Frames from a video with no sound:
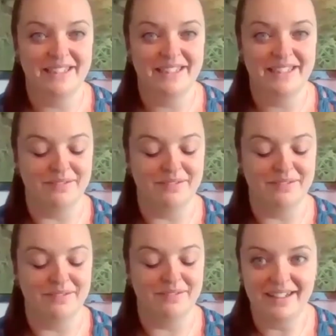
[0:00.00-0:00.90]

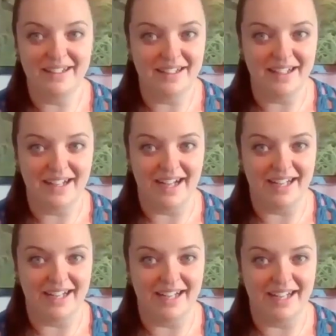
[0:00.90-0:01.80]

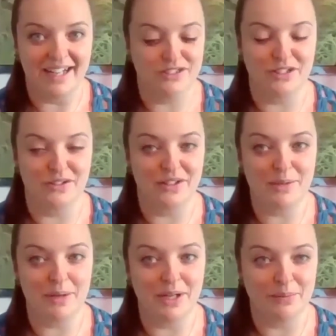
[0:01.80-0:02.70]
And you just
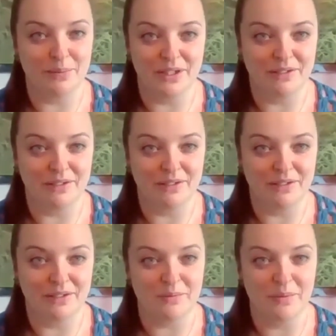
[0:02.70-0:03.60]
don't think about it when you have
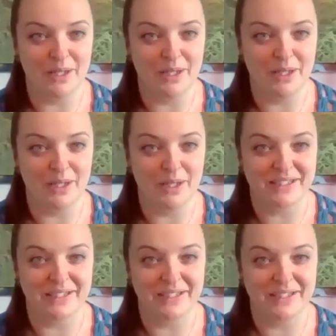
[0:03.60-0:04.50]
to work from home. You
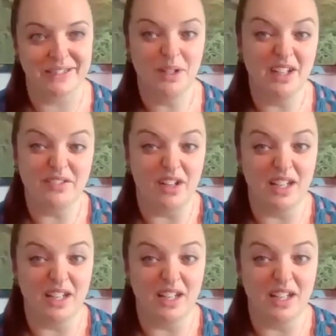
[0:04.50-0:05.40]
just kind of go, well, I've
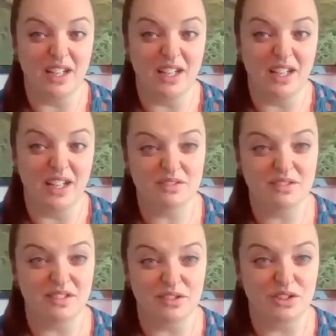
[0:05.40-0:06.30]
got a laptop, I'll
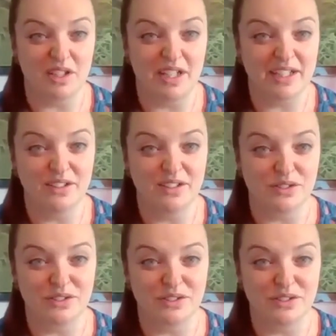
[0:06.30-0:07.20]
just crack
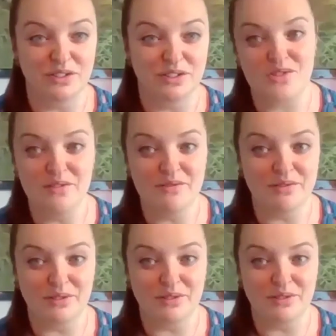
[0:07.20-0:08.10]
on, or I'll sit on the
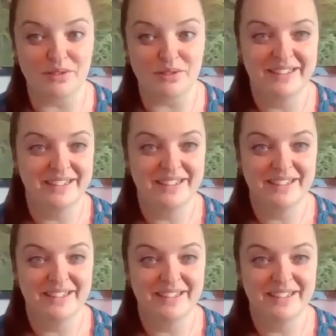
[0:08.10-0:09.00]
sofa or
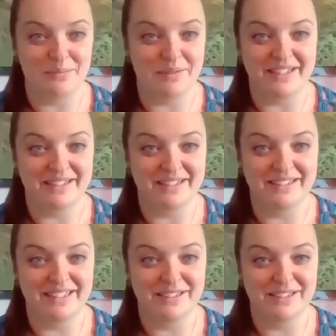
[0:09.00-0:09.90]
something.
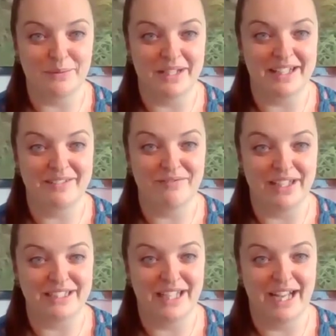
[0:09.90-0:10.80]
And it's only when it
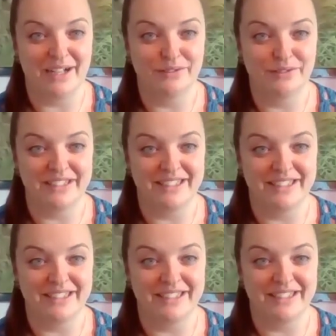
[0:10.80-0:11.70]
affects your health
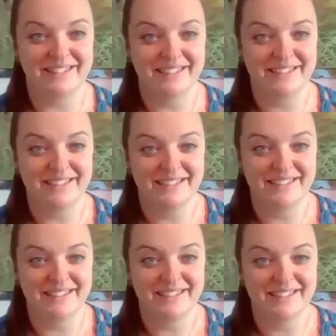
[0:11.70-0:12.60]
that's,
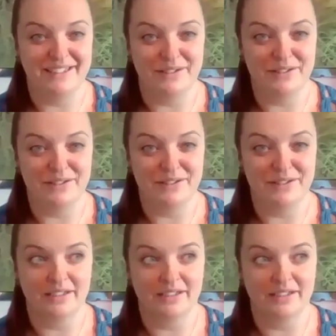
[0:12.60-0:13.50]
you know, you suddenly
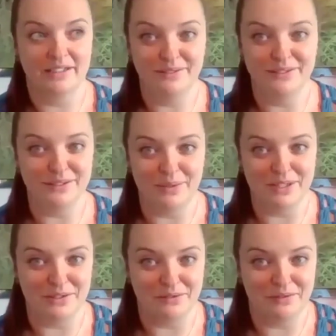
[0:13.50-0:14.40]
go, no,
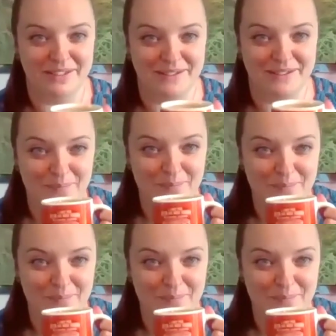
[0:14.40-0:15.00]
something's not right.